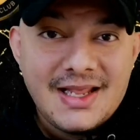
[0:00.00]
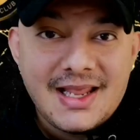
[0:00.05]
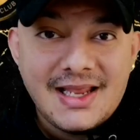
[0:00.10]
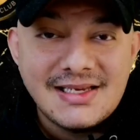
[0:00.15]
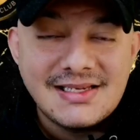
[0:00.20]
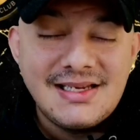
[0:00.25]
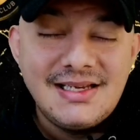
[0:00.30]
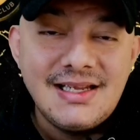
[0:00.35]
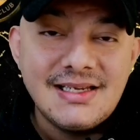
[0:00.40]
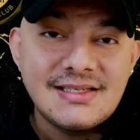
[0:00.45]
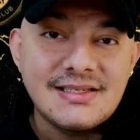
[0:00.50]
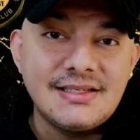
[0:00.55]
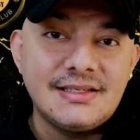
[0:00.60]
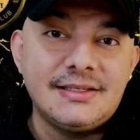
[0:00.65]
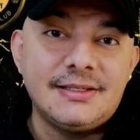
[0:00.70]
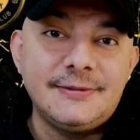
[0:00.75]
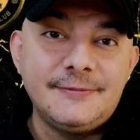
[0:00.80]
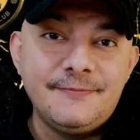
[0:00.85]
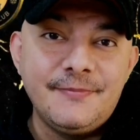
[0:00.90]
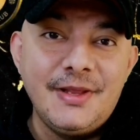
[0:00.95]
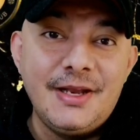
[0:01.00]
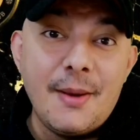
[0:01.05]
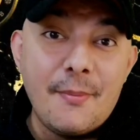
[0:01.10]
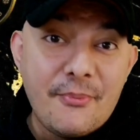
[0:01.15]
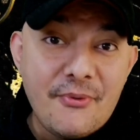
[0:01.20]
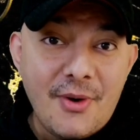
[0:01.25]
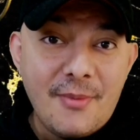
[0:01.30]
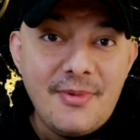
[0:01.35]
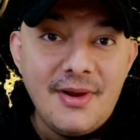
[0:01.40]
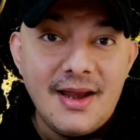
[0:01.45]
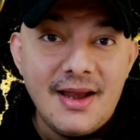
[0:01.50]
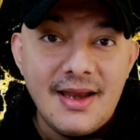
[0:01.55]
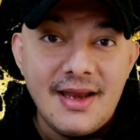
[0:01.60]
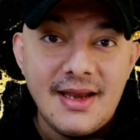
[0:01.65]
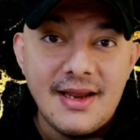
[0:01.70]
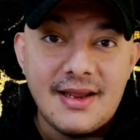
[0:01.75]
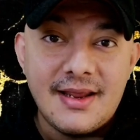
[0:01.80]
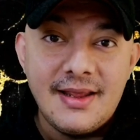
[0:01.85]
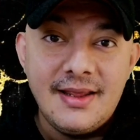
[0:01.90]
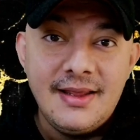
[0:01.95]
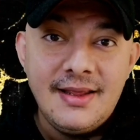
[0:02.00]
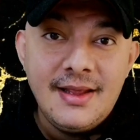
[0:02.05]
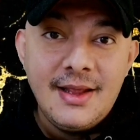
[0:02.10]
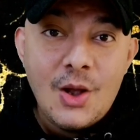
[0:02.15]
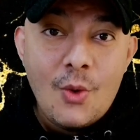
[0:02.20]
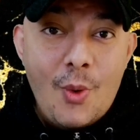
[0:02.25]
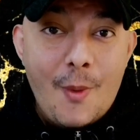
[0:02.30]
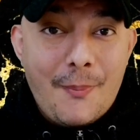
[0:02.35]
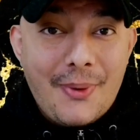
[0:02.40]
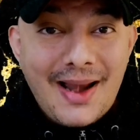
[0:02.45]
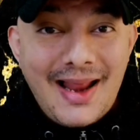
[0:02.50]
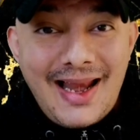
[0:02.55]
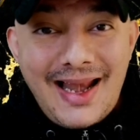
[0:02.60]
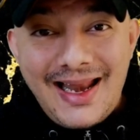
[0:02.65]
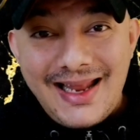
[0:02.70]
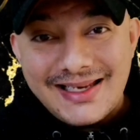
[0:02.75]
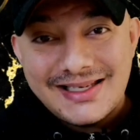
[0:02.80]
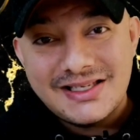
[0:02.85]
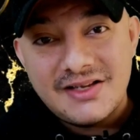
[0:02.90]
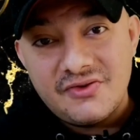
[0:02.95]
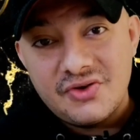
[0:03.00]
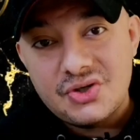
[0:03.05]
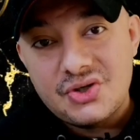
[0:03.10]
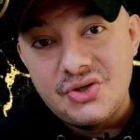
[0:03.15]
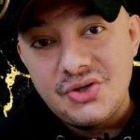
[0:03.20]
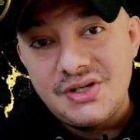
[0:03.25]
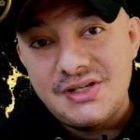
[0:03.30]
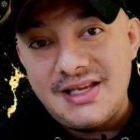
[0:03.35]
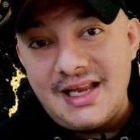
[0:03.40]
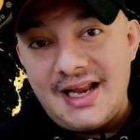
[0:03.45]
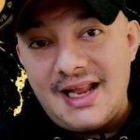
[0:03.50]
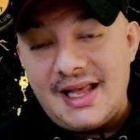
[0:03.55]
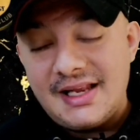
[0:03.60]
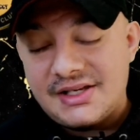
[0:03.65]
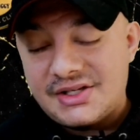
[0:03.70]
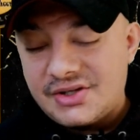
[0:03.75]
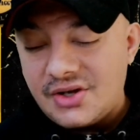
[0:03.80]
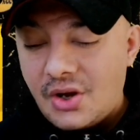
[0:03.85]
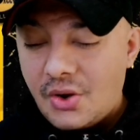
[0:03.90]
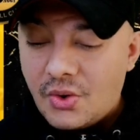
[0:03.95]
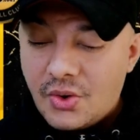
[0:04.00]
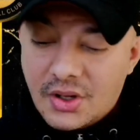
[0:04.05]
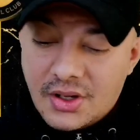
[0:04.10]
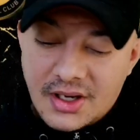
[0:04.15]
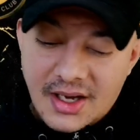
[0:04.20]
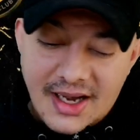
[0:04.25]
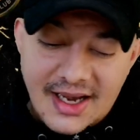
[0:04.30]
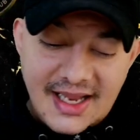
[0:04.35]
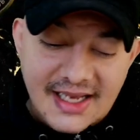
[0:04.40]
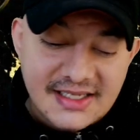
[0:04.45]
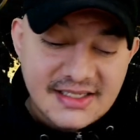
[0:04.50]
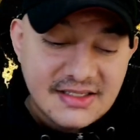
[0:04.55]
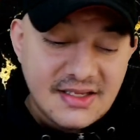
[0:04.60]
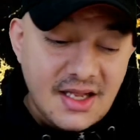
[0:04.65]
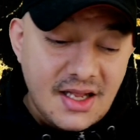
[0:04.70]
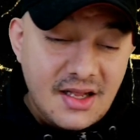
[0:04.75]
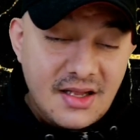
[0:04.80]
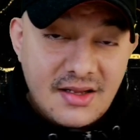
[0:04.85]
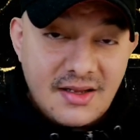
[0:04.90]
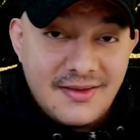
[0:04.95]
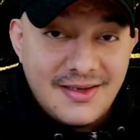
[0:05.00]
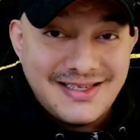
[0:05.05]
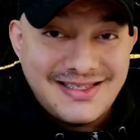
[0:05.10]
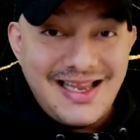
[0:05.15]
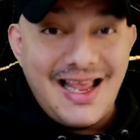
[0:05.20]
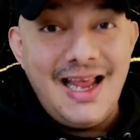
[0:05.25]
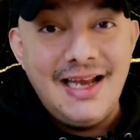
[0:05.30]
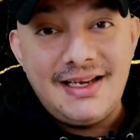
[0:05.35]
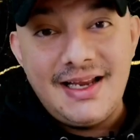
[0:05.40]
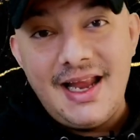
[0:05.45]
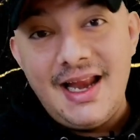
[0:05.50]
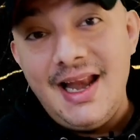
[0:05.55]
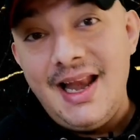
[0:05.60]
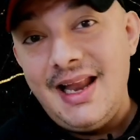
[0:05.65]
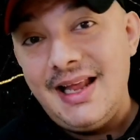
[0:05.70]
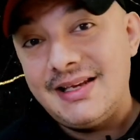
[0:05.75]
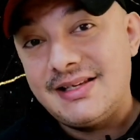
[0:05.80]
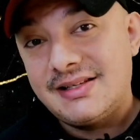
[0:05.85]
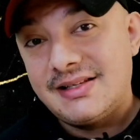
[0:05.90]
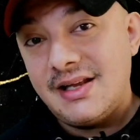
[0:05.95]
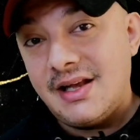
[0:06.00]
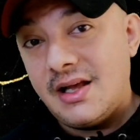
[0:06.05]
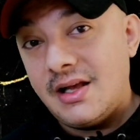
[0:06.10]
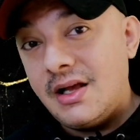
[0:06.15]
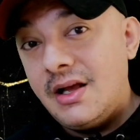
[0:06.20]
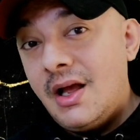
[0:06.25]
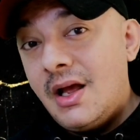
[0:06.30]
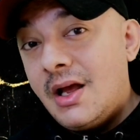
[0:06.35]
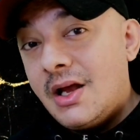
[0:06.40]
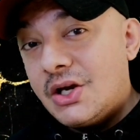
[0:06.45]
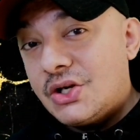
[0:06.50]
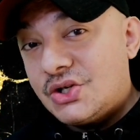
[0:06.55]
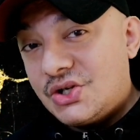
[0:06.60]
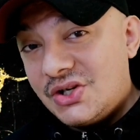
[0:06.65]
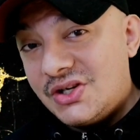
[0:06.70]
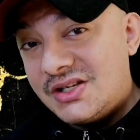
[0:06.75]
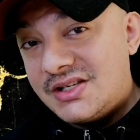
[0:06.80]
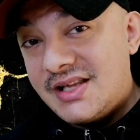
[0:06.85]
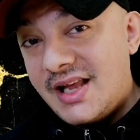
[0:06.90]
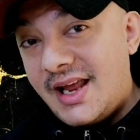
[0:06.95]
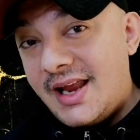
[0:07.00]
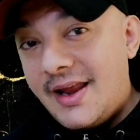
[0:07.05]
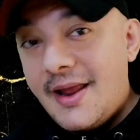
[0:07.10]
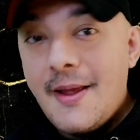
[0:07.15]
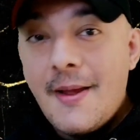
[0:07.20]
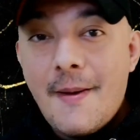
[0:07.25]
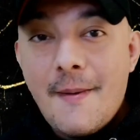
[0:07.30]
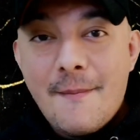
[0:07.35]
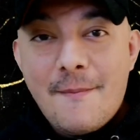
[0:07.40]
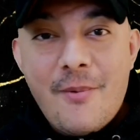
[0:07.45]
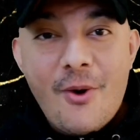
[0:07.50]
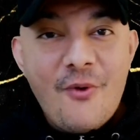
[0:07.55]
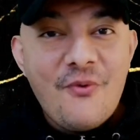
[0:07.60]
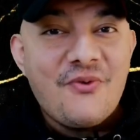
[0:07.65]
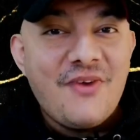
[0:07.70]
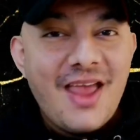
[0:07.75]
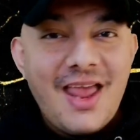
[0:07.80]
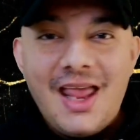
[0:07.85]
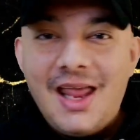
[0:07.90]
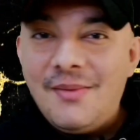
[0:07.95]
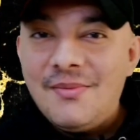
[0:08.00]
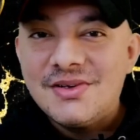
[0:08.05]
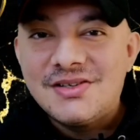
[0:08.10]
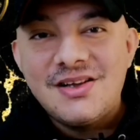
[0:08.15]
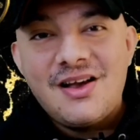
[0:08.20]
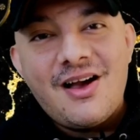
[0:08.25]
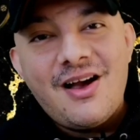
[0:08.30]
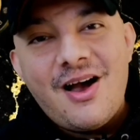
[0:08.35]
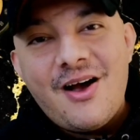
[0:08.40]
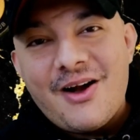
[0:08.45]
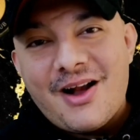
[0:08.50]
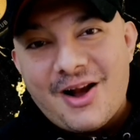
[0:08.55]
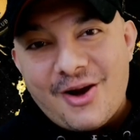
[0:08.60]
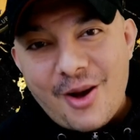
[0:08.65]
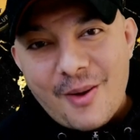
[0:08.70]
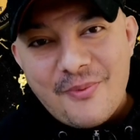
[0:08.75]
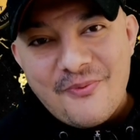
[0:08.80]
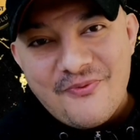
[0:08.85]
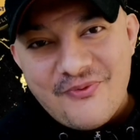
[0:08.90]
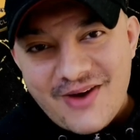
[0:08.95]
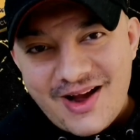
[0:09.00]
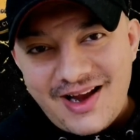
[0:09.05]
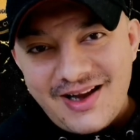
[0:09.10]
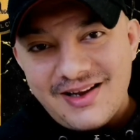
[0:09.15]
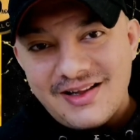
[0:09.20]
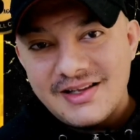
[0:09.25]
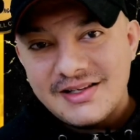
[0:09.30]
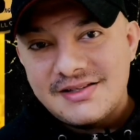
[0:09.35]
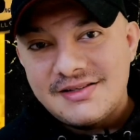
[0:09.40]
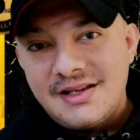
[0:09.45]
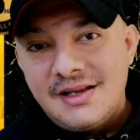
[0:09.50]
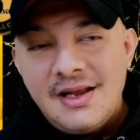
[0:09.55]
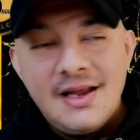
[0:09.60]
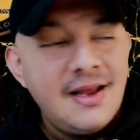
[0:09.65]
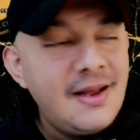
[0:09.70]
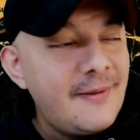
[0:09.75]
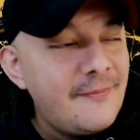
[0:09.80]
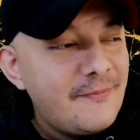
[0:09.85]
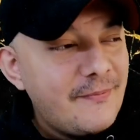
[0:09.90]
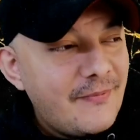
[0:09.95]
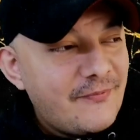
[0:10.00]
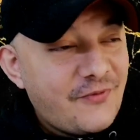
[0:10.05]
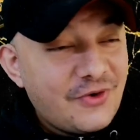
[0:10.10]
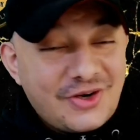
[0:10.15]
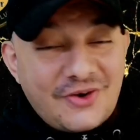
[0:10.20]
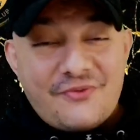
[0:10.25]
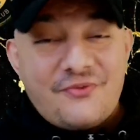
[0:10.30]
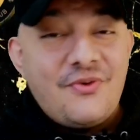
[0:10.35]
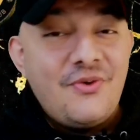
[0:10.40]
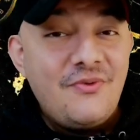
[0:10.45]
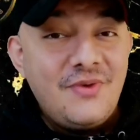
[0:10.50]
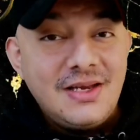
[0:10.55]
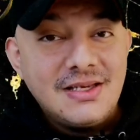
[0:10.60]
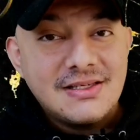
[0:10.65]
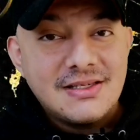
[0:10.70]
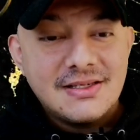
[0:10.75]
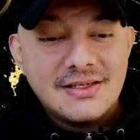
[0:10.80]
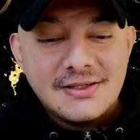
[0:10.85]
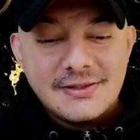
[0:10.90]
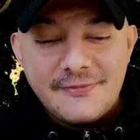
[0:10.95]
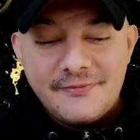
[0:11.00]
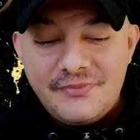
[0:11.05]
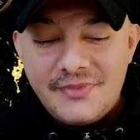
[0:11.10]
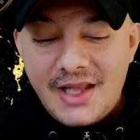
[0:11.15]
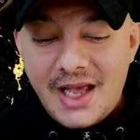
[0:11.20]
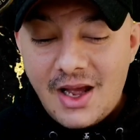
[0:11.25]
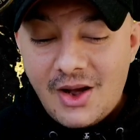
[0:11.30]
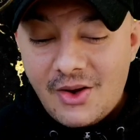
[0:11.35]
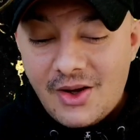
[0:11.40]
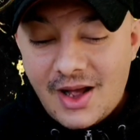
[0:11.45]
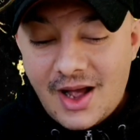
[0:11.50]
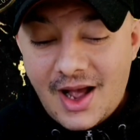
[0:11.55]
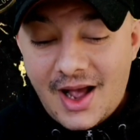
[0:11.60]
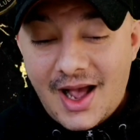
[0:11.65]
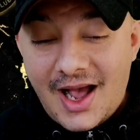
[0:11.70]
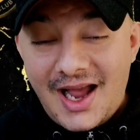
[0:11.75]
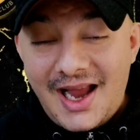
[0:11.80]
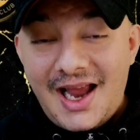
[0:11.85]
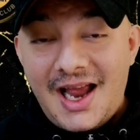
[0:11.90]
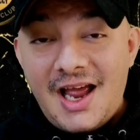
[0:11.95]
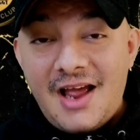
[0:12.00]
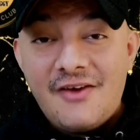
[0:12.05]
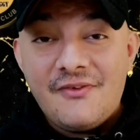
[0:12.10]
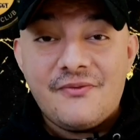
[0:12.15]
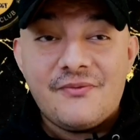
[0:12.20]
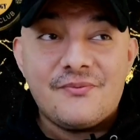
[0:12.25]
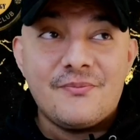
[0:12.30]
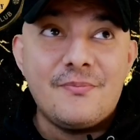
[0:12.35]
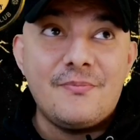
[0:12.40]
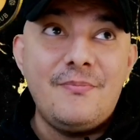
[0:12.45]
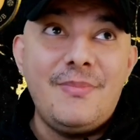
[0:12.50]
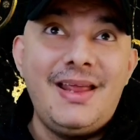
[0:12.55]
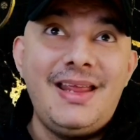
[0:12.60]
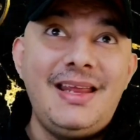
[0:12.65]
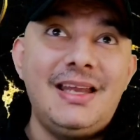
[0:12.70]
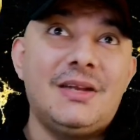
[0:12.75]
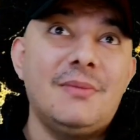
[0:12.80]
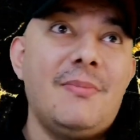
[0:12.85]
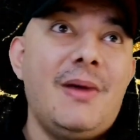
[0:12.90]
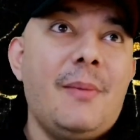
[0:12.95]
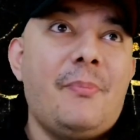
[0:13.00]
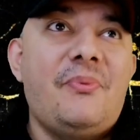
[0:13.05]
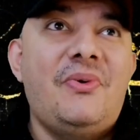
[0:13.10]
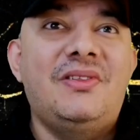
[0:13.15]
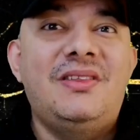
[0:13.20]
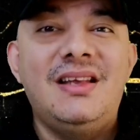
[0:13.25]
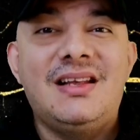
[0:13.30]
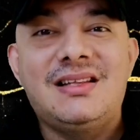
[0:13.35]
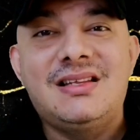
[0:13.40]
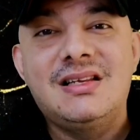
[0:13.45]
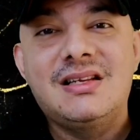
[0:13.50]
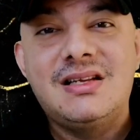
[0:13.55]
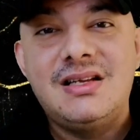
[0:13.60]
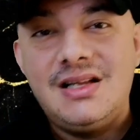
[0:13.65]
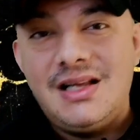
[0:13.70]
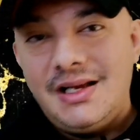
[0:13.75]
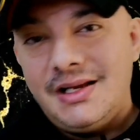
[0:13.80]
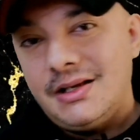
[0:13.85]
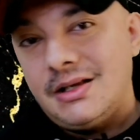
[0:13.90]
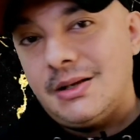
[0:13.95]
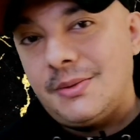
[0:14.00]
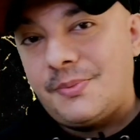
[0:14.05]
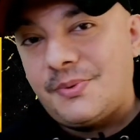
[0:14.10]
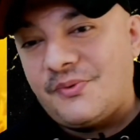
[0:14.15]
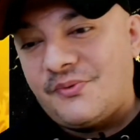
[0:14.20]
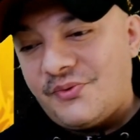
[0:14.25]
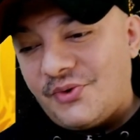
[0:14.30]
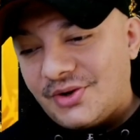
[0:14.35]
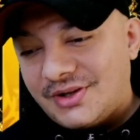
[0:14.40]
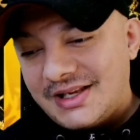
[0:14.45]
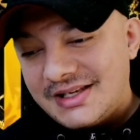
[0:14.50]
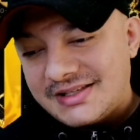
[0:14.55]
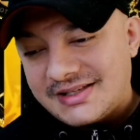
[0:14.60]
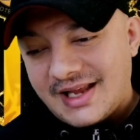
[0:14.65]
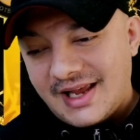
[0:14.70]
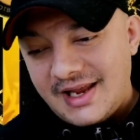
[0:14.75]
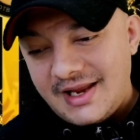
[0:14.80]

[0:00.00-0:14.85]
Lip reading: against Leicester in the Premier League. We're playing Leicester on Tuesday, lads. So Leicester, Saturday, Leicester, Tuesday. Both games are cup finals for different reasons. Now, I have made my predicted lineup for this